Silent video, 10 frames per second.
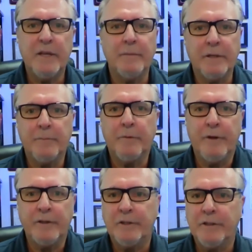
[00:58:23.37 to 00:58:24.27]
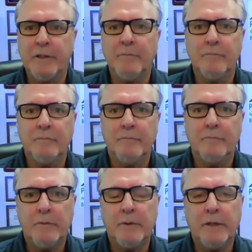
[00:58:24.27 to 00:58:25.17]
time to get professional help.
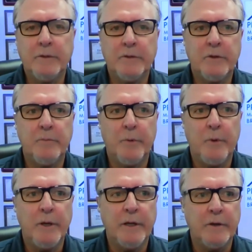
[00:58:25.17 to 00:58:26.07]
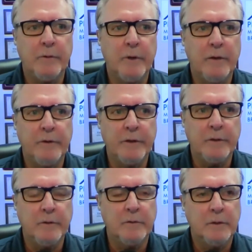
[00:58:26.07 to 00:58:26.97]
You get to a certain point in your
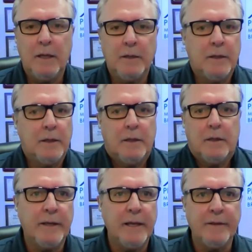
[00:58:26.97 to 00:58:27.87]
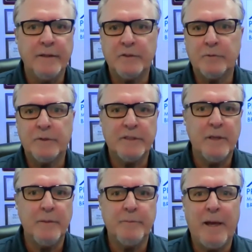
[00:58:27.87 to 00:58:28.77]
revenue, and again, this
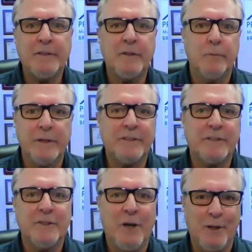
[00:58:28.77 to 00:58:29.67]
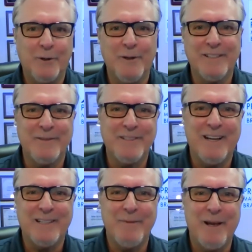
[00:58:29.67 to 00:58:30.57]
comes back to risk tolerance. We
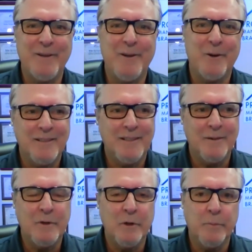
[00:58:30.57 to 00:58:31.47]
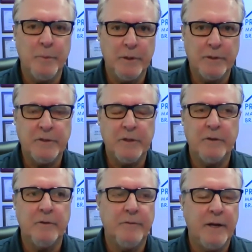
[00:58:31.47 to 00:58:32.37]
talked about your books and
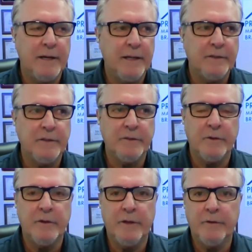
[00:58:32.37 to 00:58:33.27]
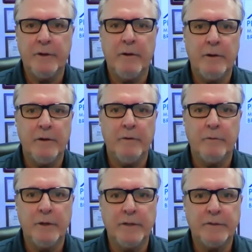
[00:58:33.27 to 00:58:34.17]
your finances are another area of
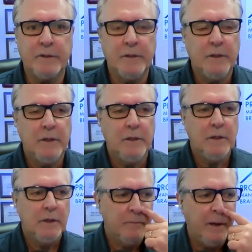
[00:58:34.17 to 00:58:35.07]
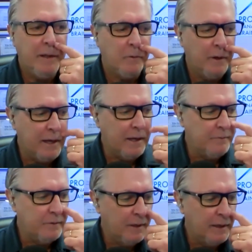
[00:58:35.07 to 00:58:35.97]
risk. And by the way,
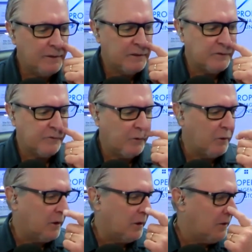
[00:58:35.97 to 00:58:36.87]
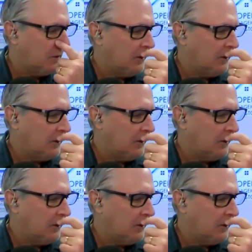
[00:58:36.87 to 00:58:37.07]
not just for